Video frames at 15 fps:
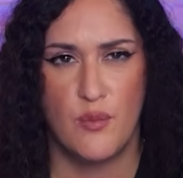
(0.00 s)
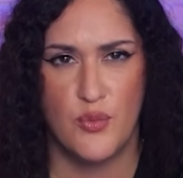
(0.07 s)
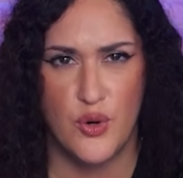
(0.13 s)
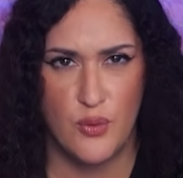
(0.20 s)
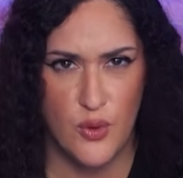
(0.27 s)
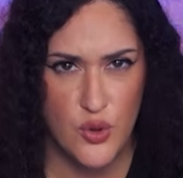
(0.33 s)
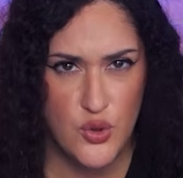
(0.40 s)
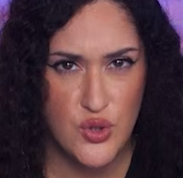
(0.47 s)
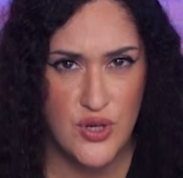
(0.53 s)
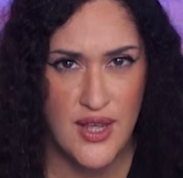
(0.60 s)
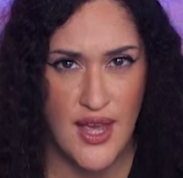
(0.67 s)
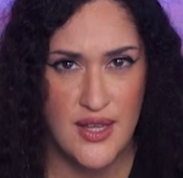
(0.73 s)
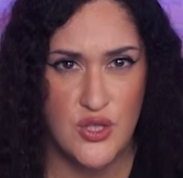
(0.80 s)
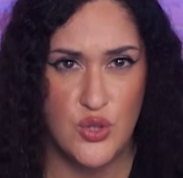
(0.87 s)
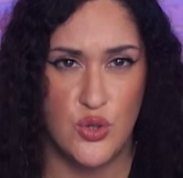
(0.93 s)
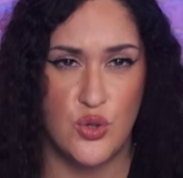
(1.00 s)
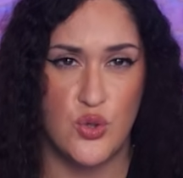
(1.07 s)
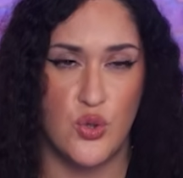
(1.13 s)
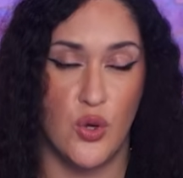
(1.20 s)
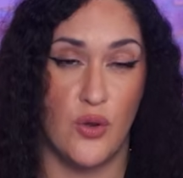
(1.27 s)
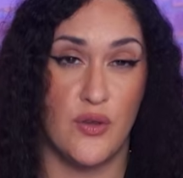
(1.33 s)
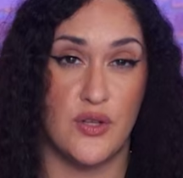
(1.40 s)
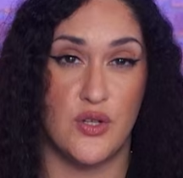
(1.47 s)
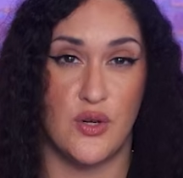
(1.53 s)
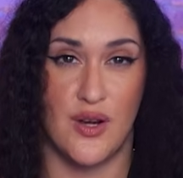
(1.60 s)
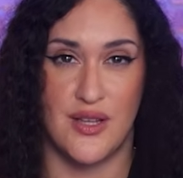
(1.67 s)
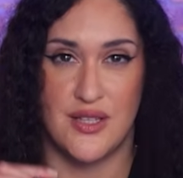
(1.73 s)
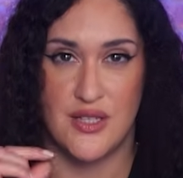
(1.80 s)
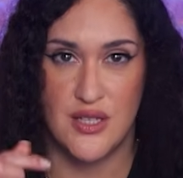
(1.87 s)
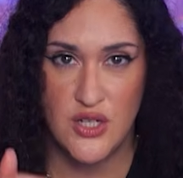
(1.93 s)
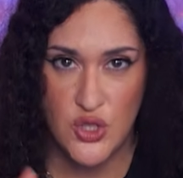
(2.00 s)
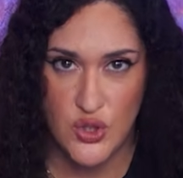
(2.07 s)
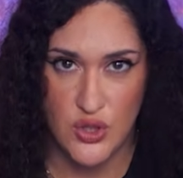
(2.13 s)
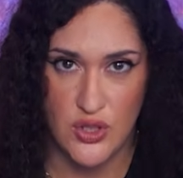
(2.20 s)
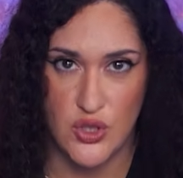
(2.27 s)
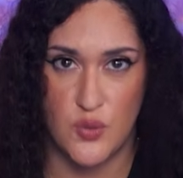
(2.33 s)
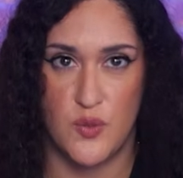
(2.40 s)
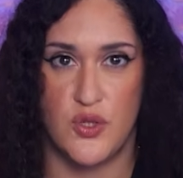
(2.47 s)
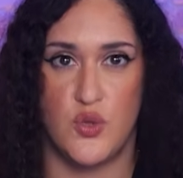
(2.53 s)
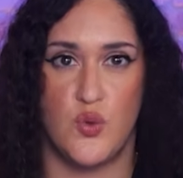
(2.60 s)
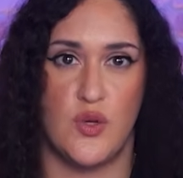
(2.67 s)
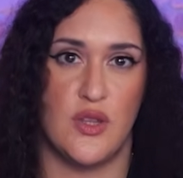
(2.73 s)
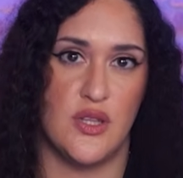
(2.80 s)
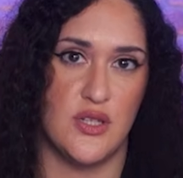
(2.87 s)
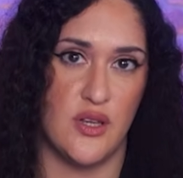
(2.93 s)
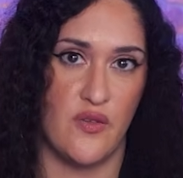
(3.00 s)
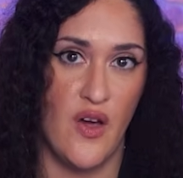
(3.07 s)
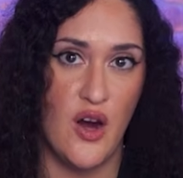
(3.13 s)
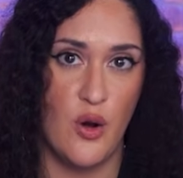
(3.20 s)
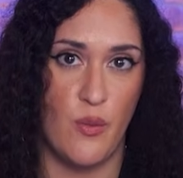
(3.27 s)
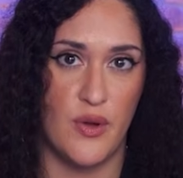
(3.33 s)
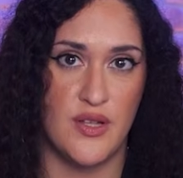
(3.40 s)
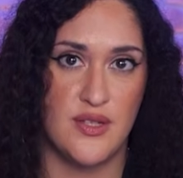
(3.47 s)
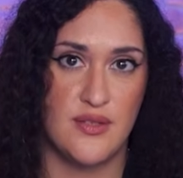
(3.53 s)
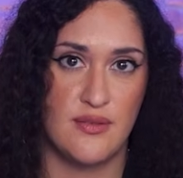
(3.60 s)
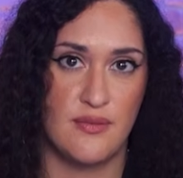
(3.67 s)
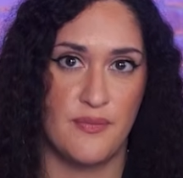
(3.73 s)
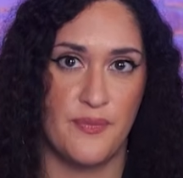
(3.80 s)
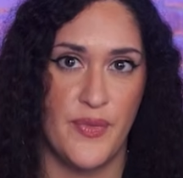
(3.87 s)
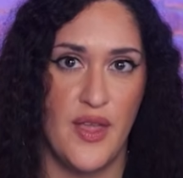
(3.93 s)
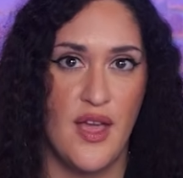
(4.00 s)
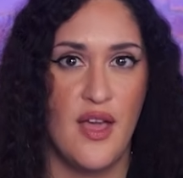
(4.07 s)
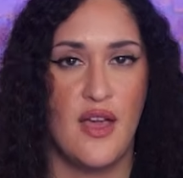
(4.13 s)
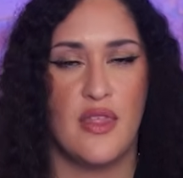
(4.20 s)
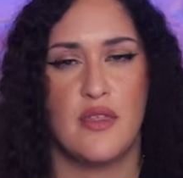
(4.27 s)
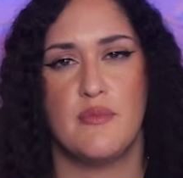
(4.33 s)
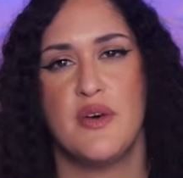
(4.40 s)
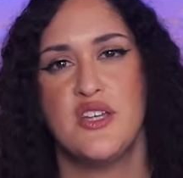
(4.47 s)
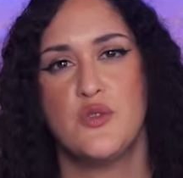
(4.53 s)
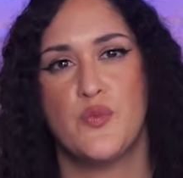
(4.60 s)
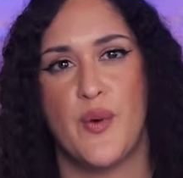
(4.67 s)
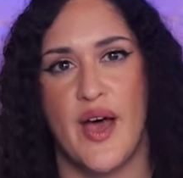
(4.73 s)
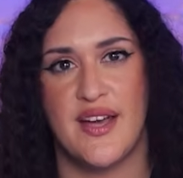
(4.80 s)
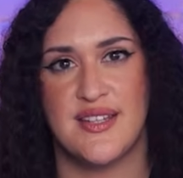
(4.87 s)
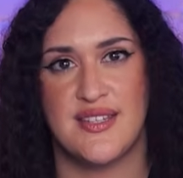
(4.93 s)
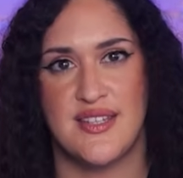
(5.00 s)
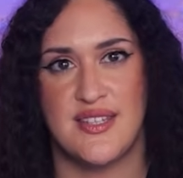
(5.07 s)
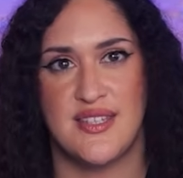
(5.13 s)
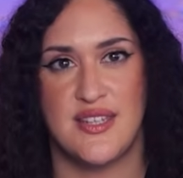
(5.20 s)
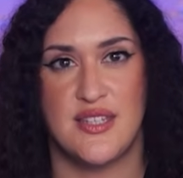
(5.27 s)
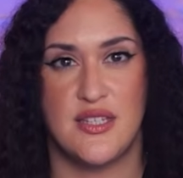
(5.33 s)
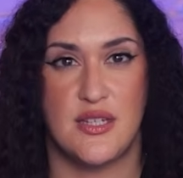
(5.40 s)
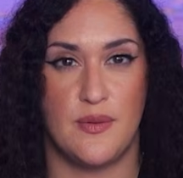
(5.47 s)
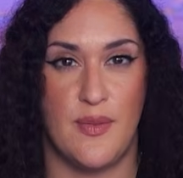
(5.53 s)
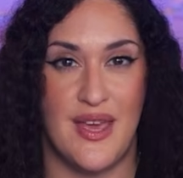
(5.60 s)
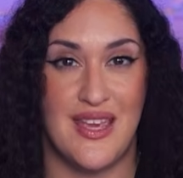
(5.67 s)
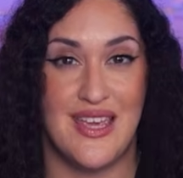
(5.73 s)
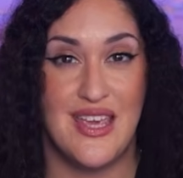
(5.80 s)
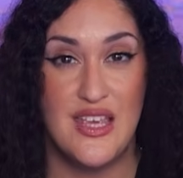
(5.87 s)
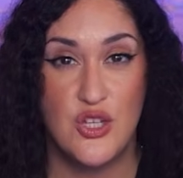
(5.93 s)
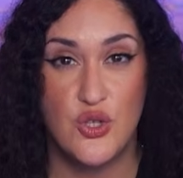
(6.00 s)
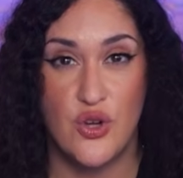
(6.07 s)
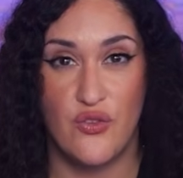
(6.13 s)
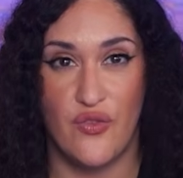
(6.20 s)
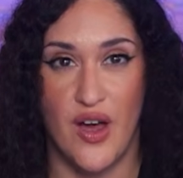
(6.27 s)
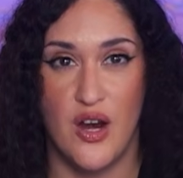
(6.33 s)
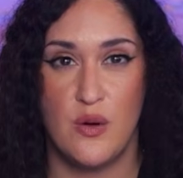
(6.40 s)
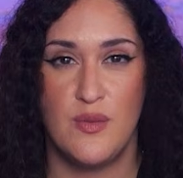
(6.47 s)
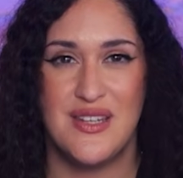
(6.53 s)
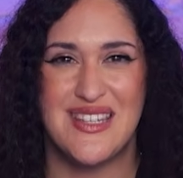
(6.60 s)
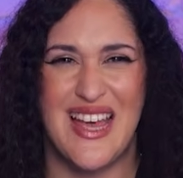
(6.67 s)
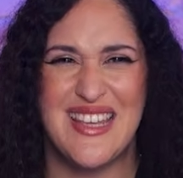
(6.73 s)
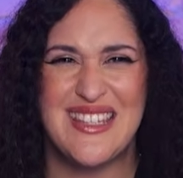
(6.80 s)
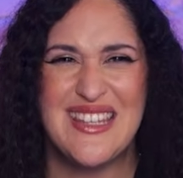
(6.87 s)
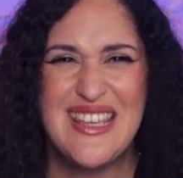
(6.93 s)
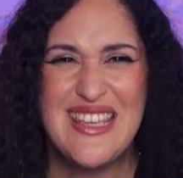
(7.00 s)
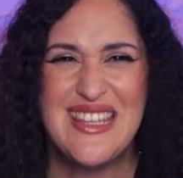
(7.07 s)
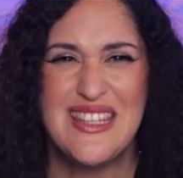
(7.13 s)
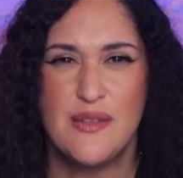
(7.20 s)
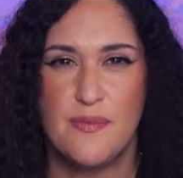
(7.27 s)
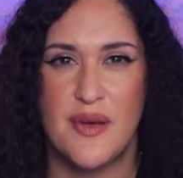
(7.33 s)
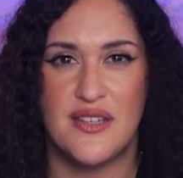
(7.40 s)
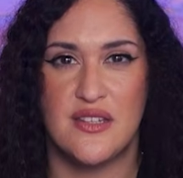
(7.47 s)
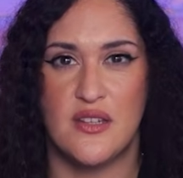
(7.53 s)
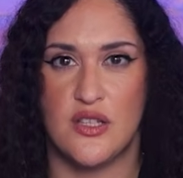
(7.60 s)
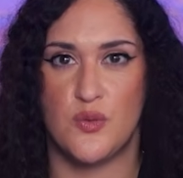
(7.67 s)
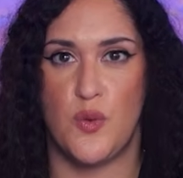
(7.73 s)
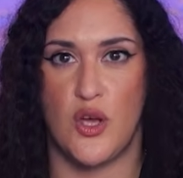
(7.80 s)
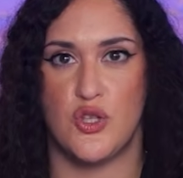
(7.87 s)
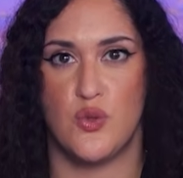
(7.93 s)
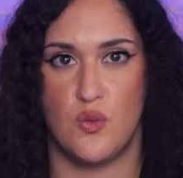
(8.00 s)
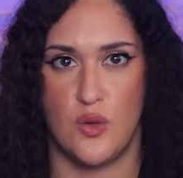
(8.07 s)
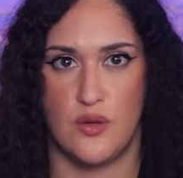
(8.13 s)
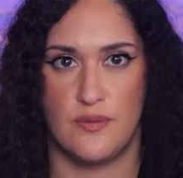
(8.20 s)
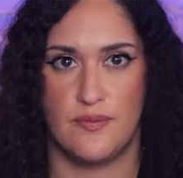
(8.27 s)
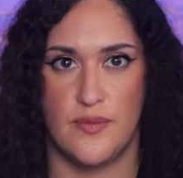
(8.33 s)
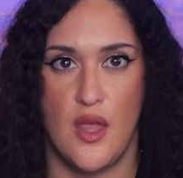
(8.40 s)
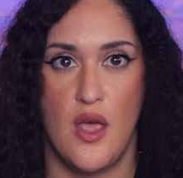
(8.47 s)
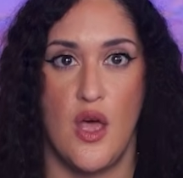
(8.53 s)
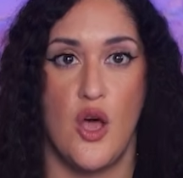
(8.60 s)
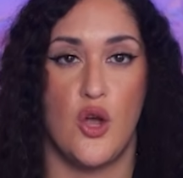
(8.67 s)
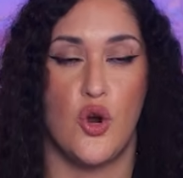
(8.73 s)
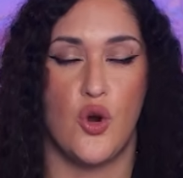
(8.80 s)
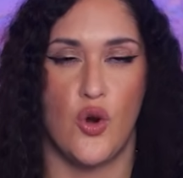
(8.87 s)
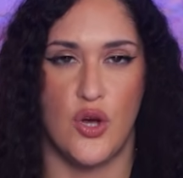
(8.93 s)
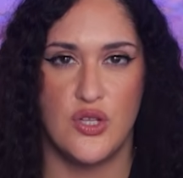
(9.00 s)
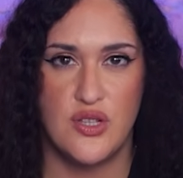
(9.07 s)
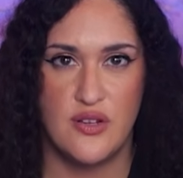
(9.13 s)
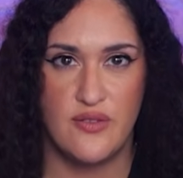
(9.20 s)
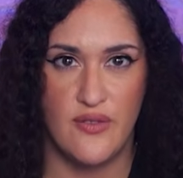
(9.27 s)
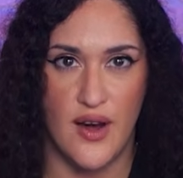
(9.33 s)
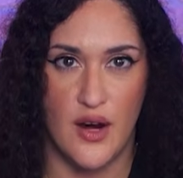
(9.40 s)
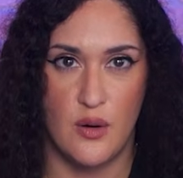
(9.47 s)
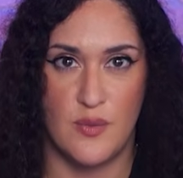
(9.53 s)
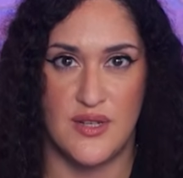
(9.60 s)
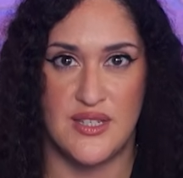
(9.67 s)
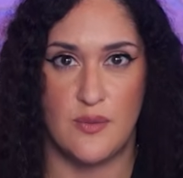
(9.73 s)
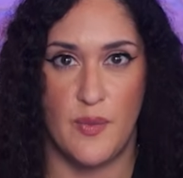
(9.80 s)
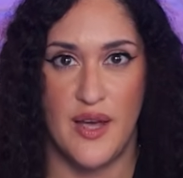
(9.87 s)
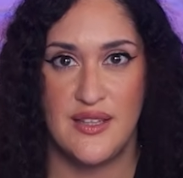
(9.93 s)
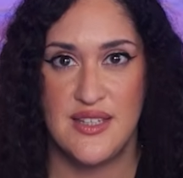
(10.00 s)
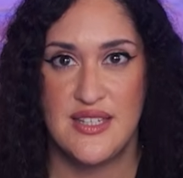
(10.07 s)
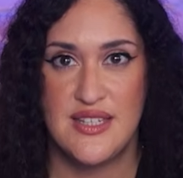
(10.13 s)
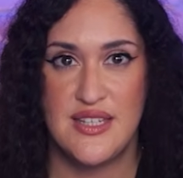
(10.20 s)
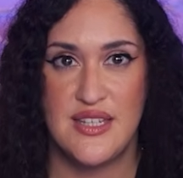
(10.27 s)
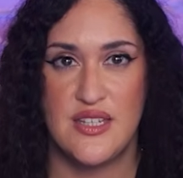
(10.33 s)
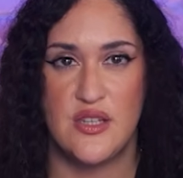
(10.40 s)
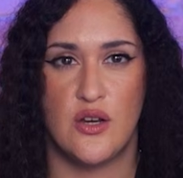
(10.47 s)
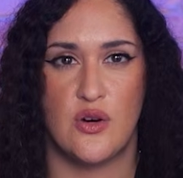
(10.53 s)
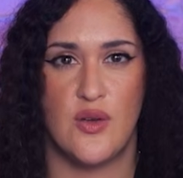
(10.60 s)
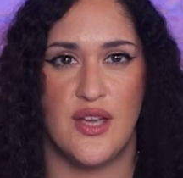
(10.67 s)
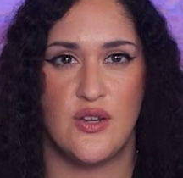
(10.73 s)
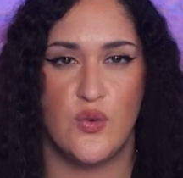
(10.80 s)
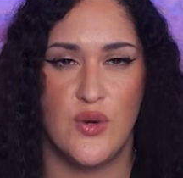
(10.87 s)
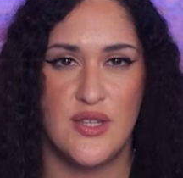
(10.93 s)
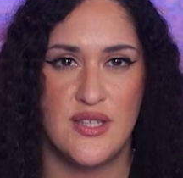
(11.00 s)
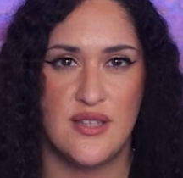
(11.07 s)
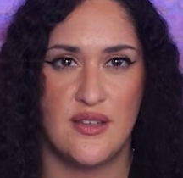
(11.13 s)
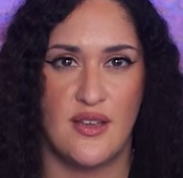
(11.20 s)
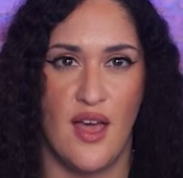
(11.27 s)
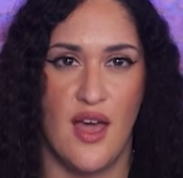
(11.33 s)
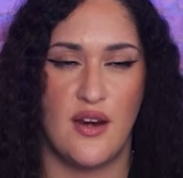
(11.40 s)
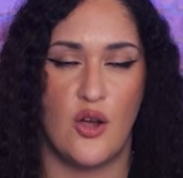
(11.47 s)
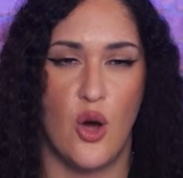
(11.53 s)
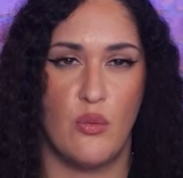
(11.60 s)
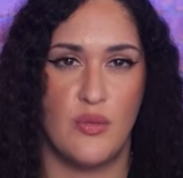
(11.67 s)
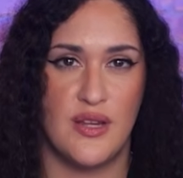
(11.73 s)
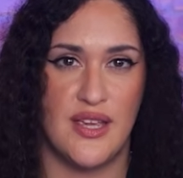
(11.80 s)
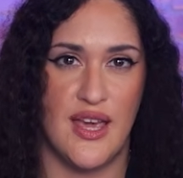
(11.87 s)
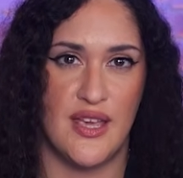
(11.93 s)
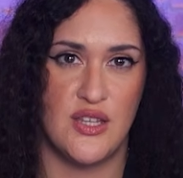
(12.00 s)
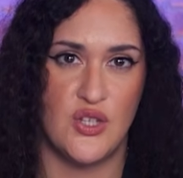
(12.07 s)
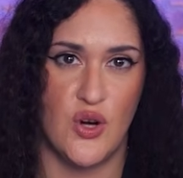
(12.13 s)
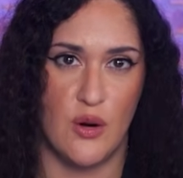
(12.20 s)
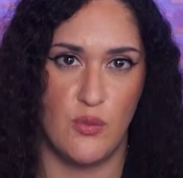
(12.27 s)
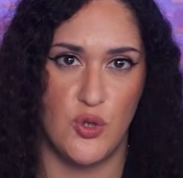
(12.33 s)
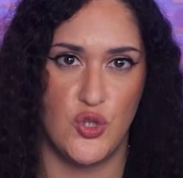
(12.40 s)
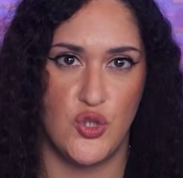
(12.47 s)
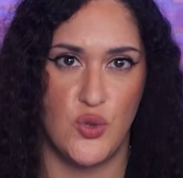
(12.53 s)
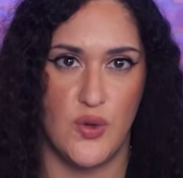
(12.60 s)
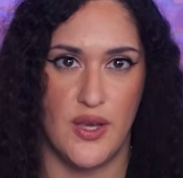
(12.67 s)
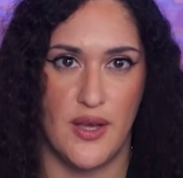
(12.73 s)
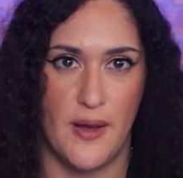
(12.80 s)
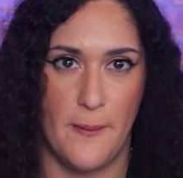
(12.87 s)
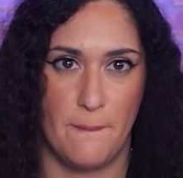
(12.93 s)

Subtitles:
Promotion gates control the transitions between these environments. The best practice is to make each environment as independent as possible. Cross-environment dependencies create risk and complicate troubleshooting.